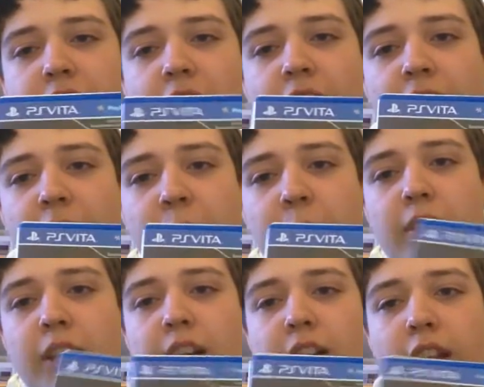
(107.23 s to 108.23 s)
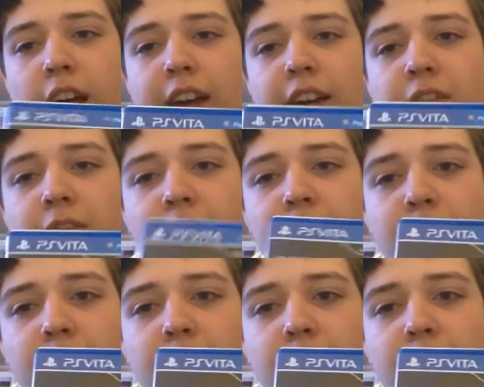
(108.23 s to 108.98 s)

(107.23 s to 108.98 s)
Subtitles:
that I've played a lot of,